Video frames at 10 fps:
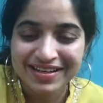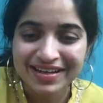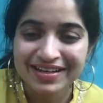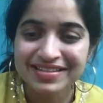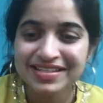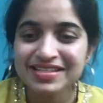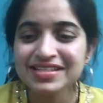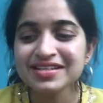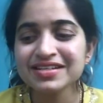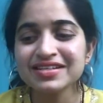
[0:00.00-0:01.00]
It's a
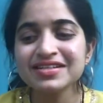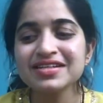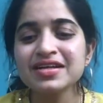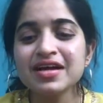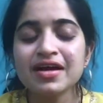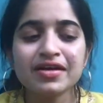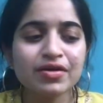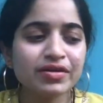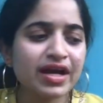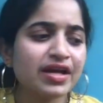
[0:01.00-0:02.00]
circle. Now,
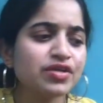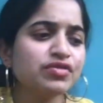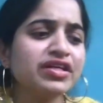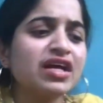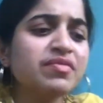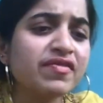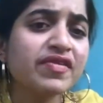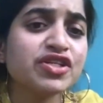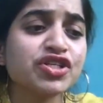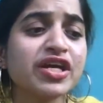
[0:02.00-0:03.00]
can you tell me which
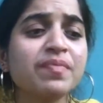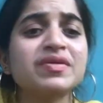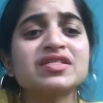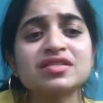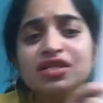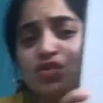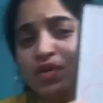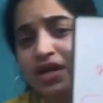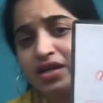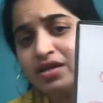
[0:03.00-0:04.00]
shape is this one?